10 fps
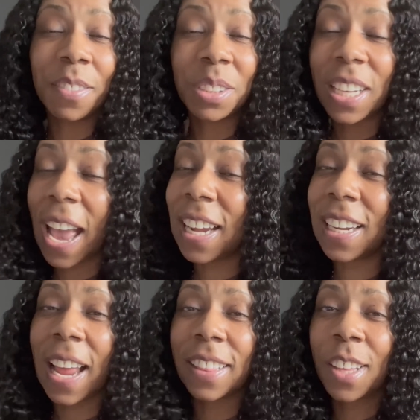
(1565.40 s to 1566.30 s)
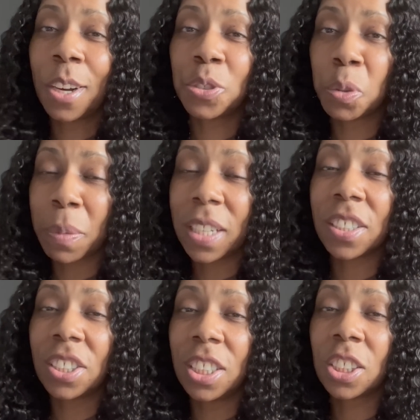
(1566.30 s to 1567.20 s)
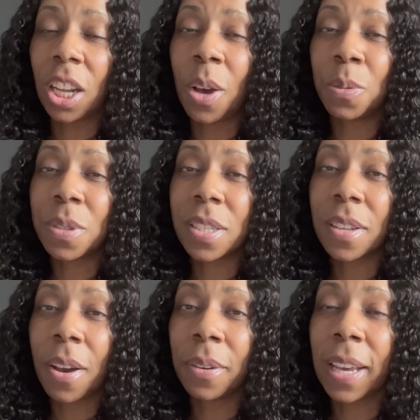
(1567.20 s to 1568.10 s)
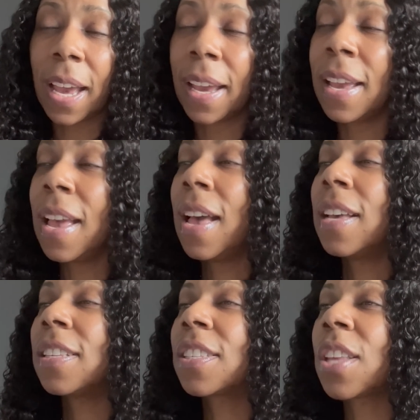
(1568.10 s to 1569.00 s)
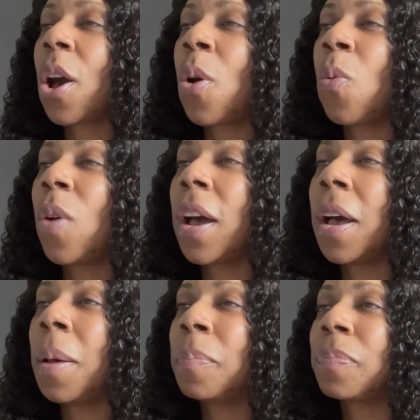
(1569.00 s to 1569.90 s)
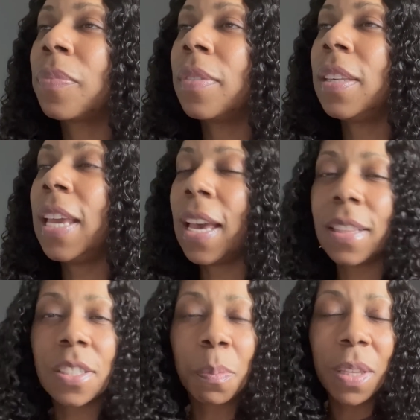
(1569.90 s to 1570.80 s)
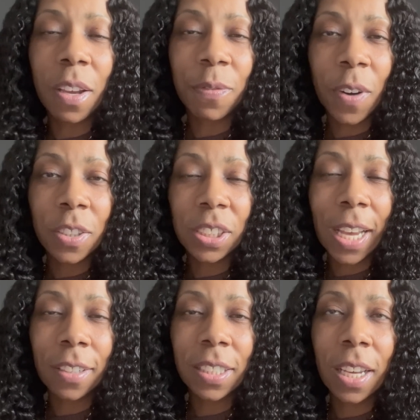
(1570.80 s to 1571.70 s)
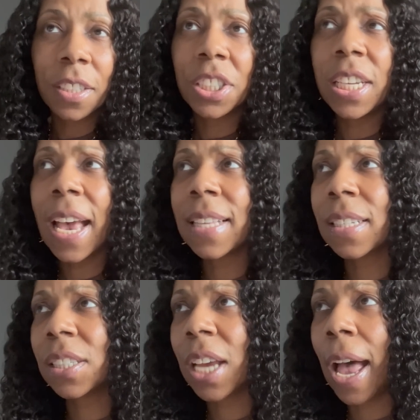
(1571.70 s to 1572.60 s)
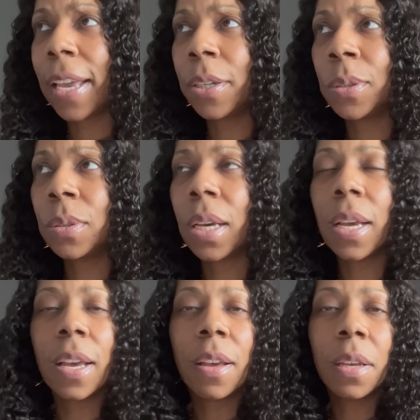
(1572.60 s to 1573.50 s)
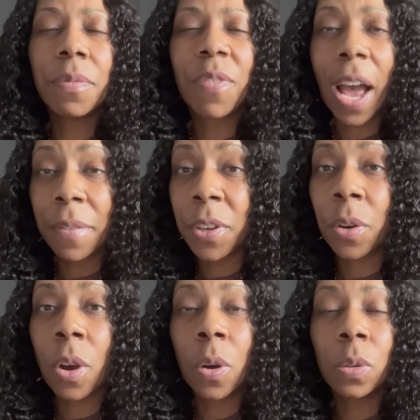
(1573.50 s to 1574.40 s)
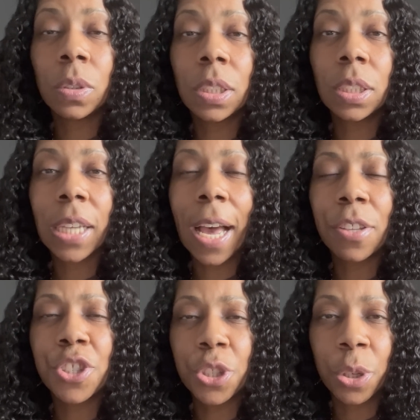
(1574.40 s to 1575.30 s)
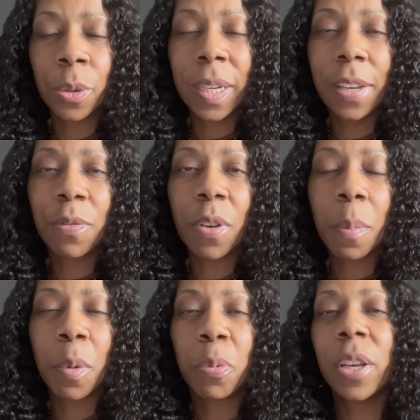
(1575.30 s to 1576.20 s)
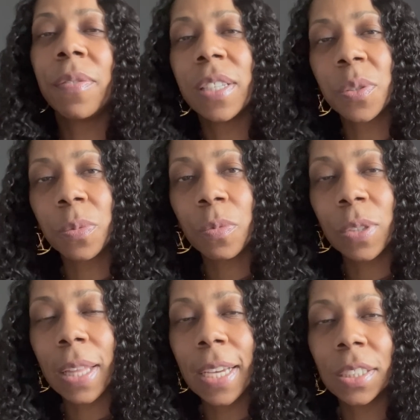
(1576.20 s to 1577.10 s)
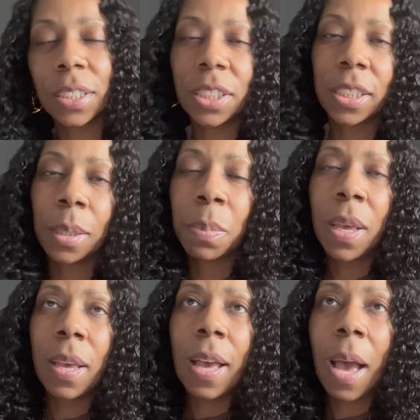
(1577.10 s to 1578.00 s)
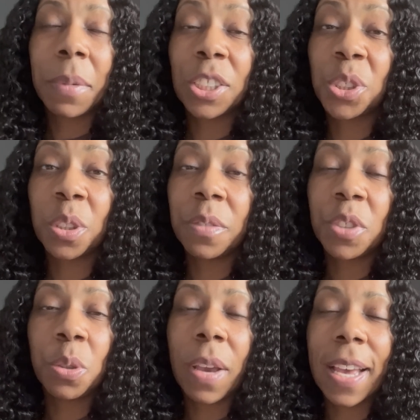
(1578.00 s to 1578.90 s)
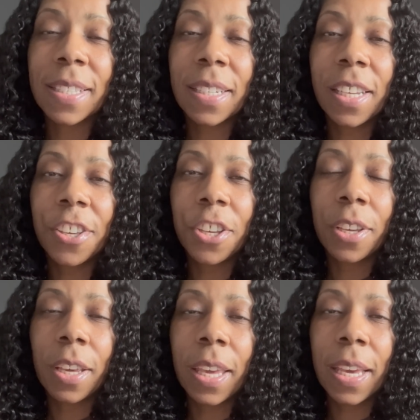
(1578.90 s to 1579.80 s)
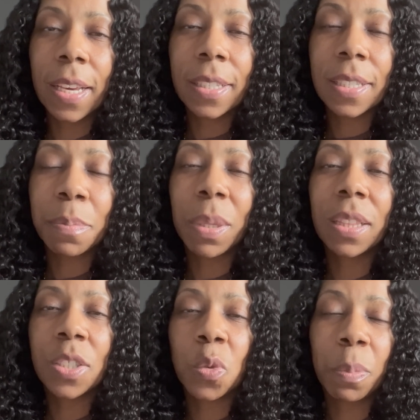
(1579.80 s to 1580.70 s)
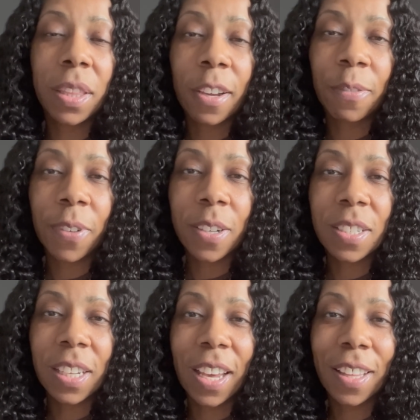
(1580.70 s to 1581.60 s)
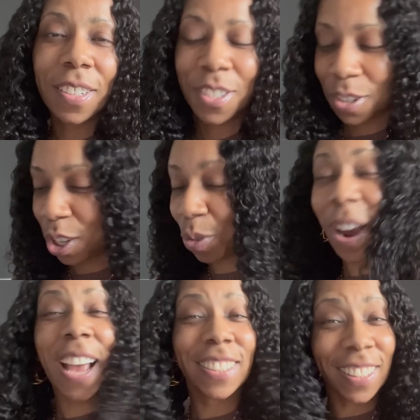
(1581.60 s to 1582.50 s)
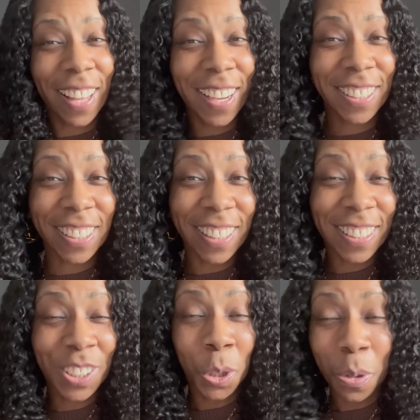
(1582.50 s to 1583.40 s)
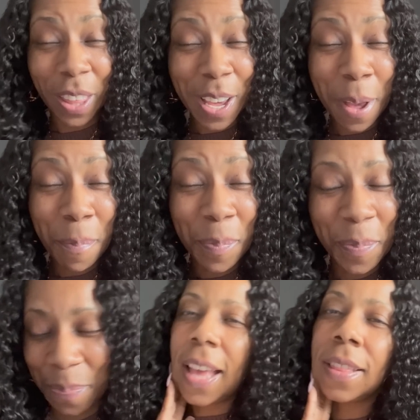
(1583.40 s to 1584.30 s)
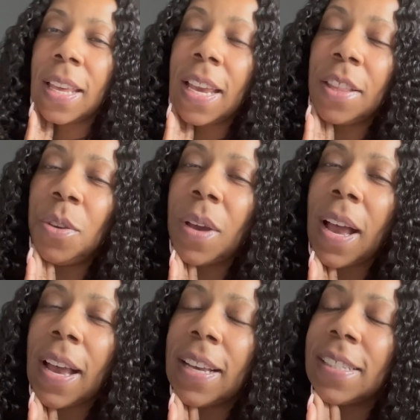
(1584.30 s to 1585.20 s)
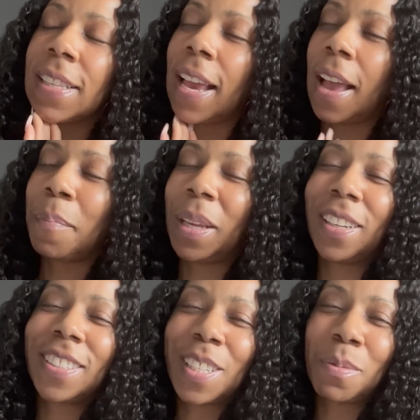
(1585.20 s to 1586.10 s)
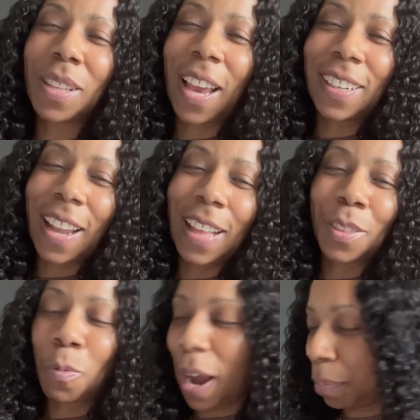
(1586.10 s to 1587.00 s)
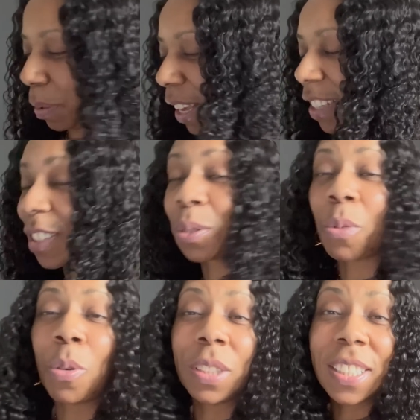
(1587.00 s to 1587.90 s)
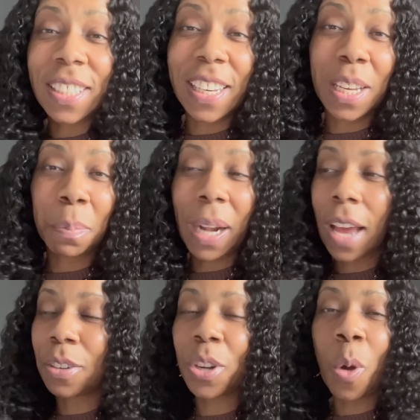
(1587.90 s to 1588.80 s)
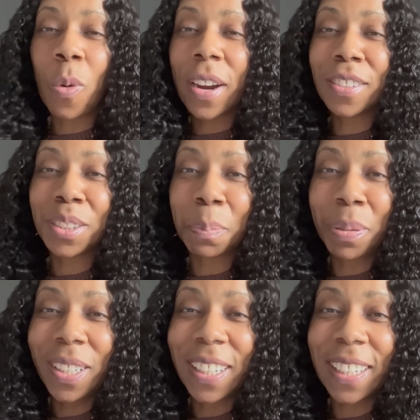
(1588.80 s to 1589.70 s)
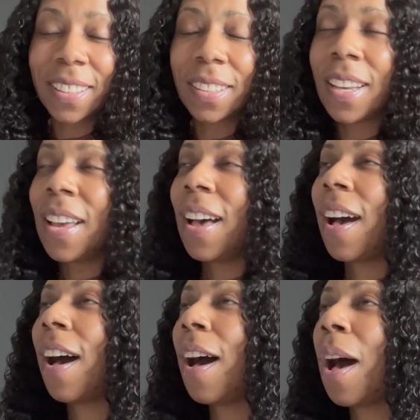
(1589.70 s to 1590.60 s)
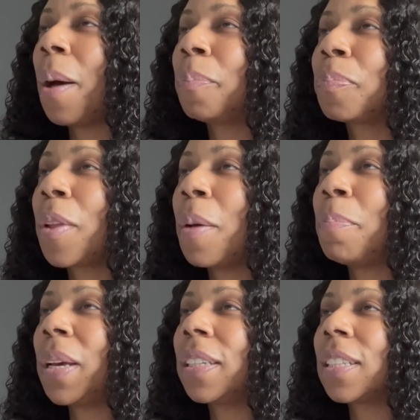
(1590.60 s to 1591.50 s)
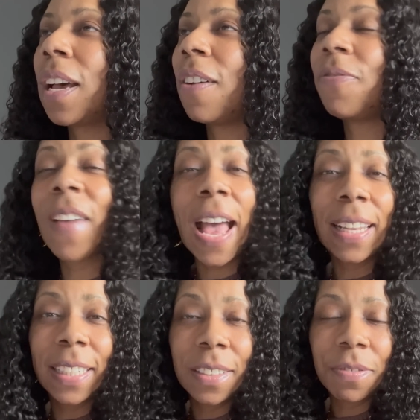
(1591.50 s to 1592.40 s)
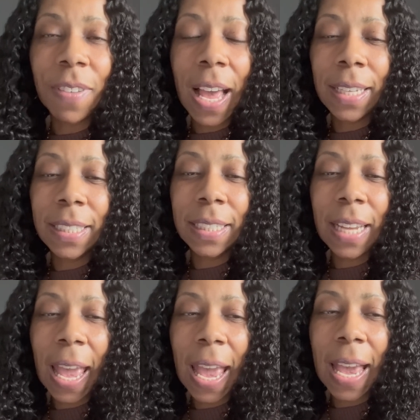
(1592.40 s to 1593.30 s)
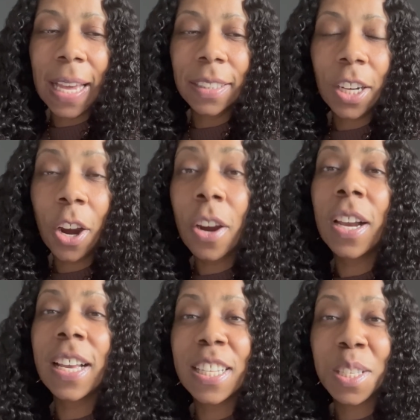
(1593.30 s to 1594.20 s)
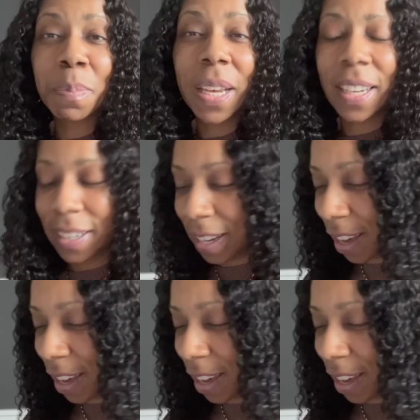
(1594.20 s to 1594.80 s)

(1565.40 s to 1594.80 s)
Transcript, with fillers: if she ain't in that third trimester, she's close, okay? So, um, yeah, this will be their first child together. She has a child, uh, five-year-old child, Zuri, from a previous relationship. I'm not sure if two has any kids, but this will be their first together. So congratulations to them. And then you guys, I, I mean, this seems like not the right place to throw this in, but I don't know where else to put it. Um, but uh, Falynn, Falynn and her husband,